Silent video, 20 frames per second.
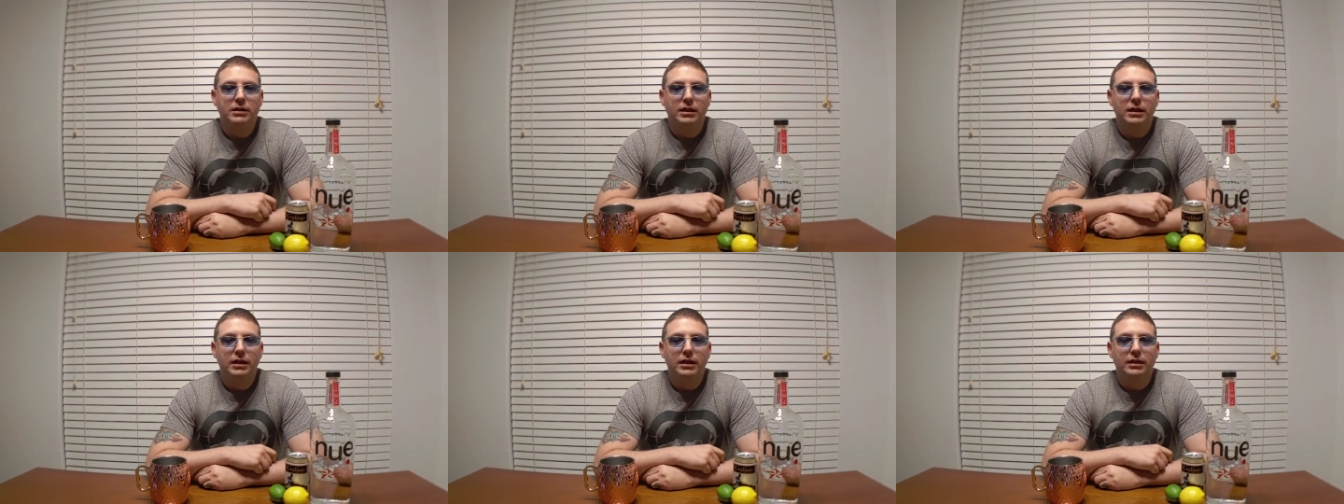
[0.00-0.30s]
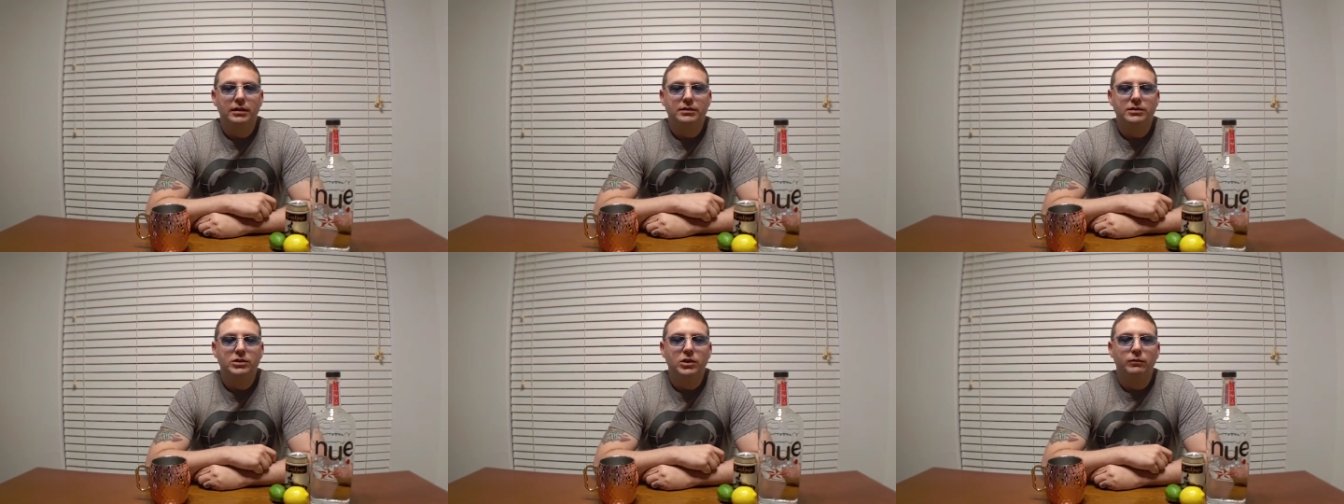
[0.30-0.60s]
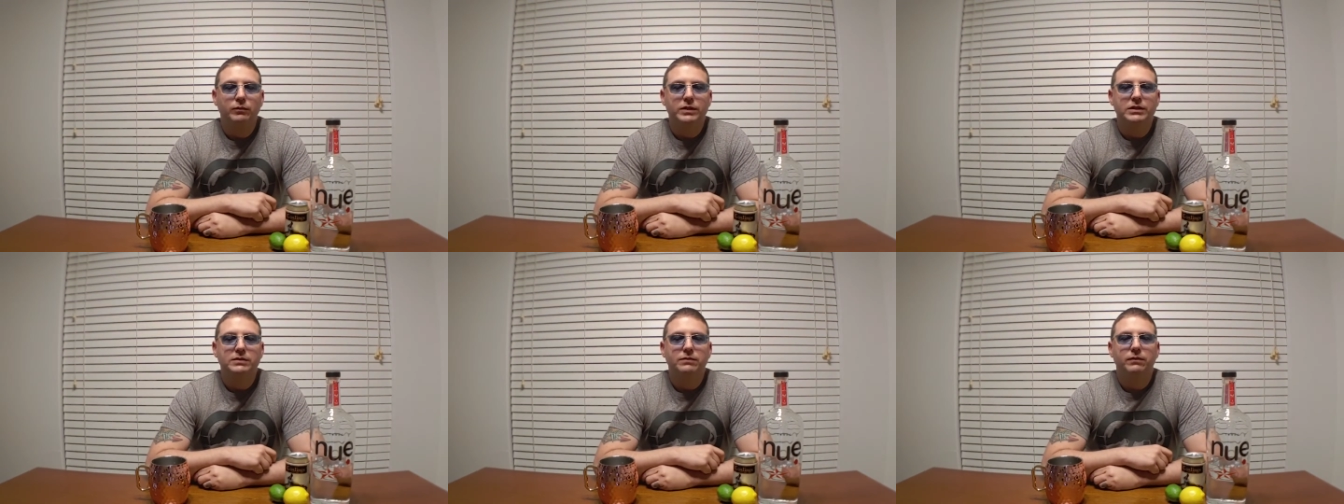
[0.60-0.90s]
and
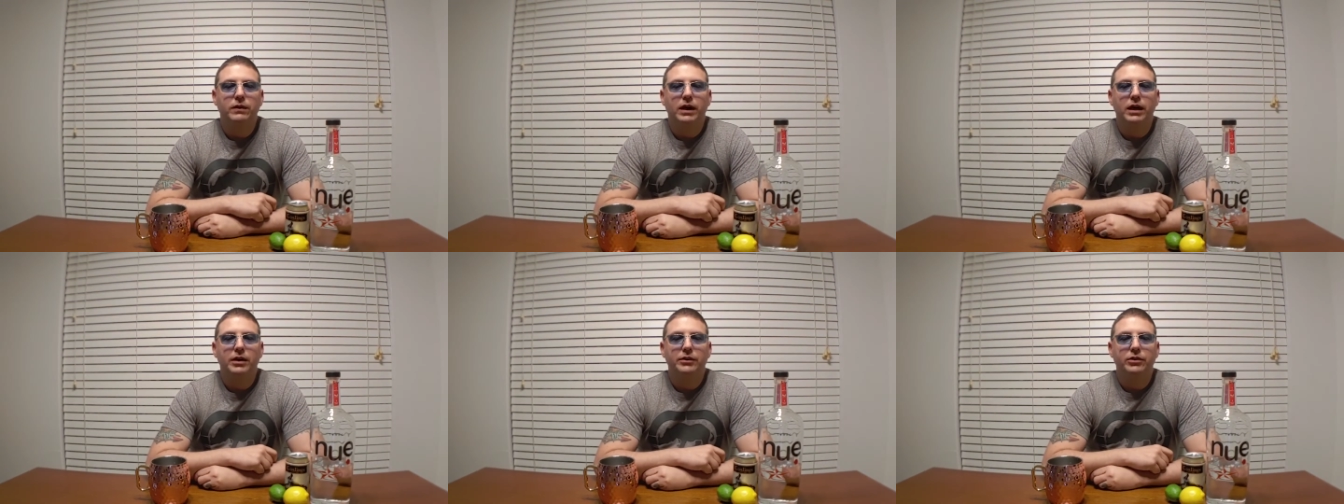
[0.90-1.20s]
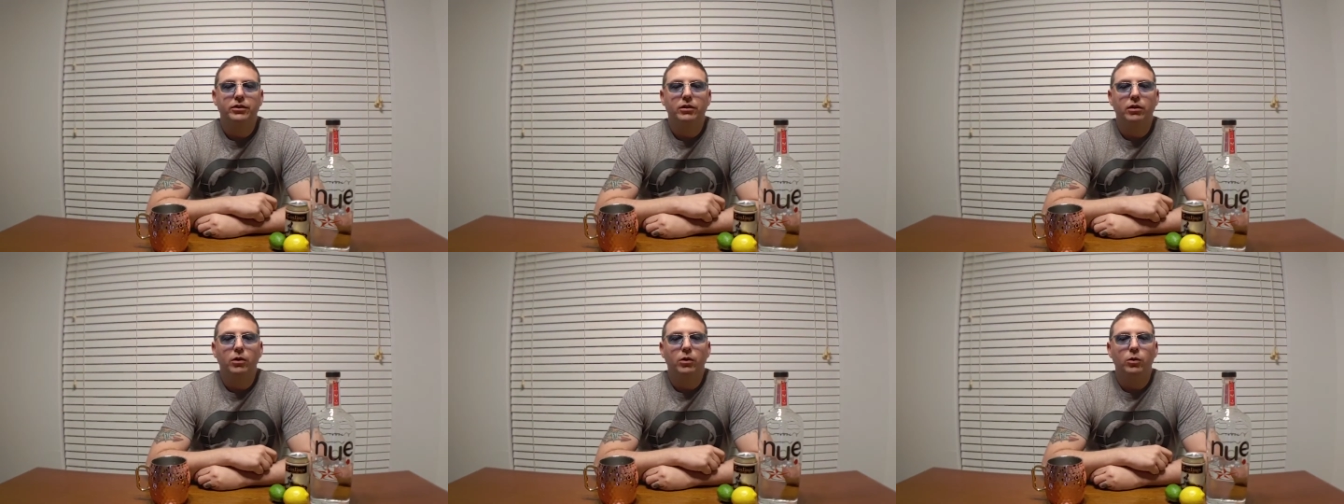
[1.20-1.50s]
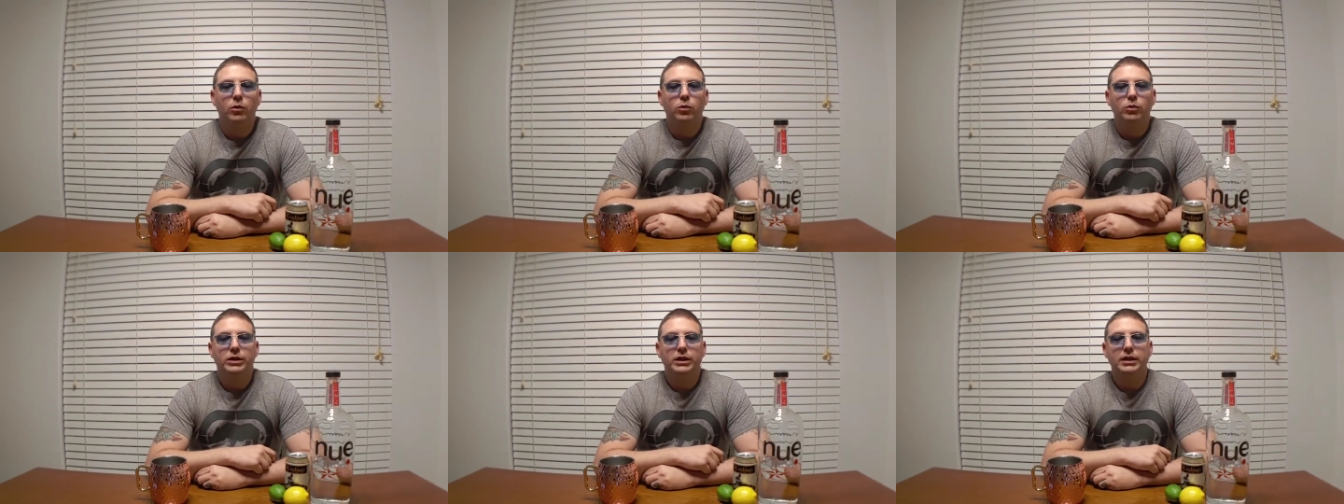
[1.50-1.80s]
Sophie's father
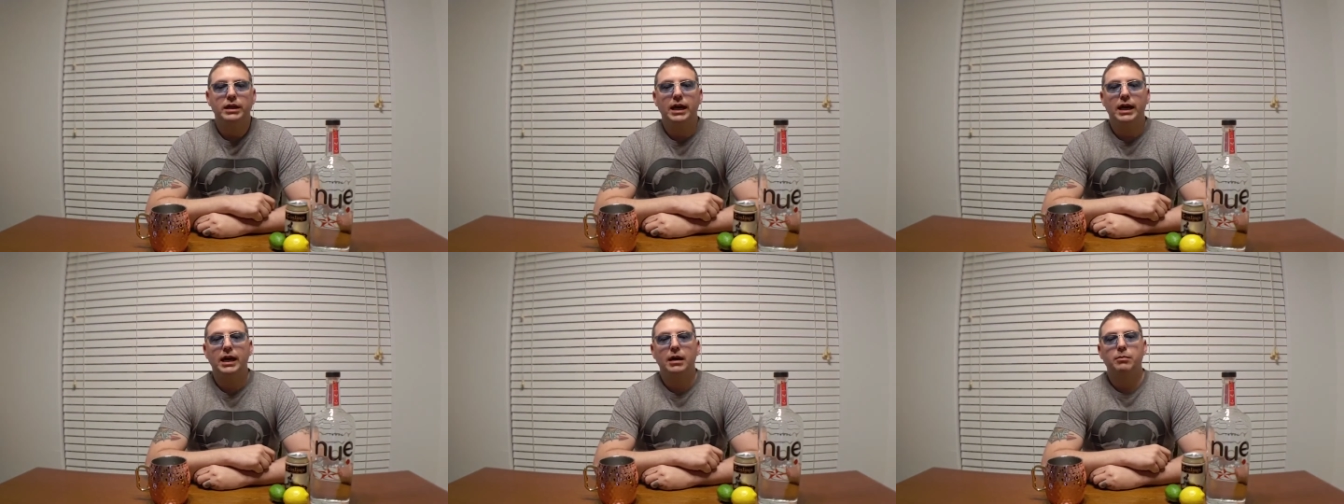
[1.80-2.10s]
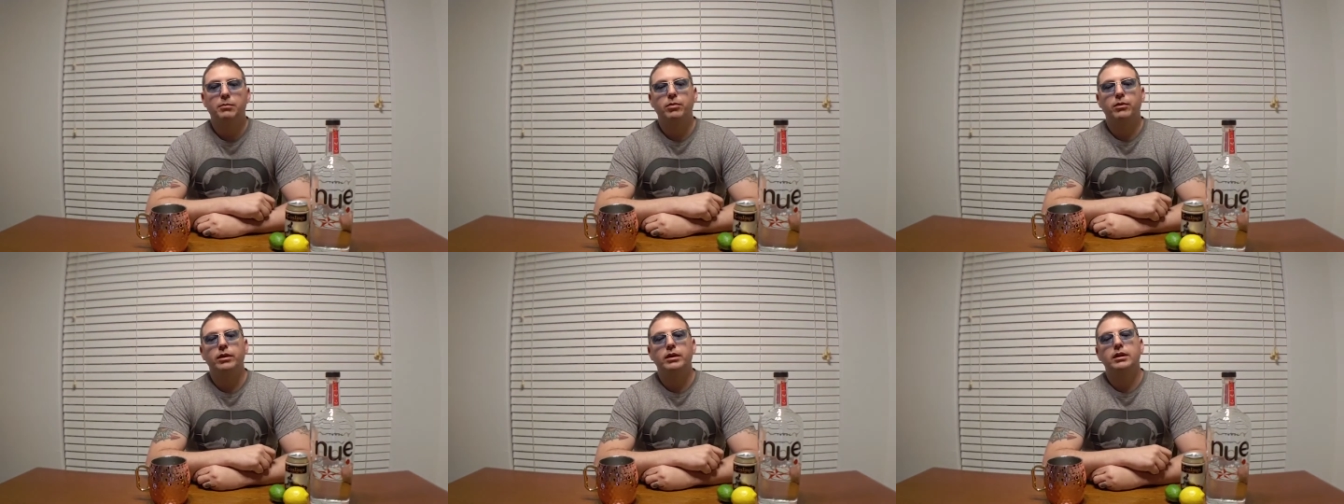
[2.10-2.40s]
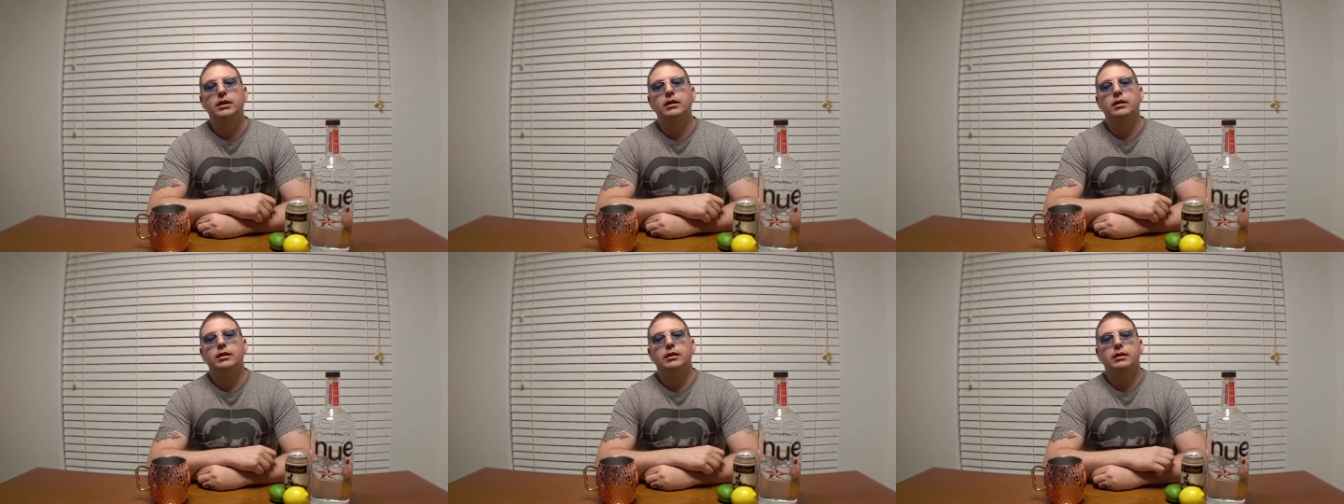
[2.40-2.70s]
owned and operated
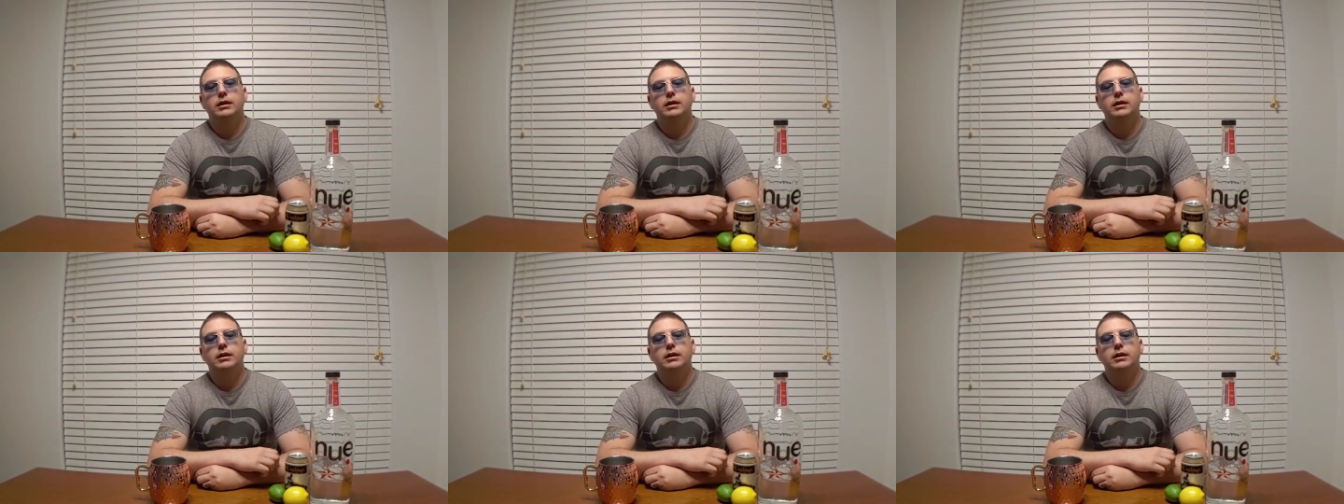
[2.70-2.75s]
a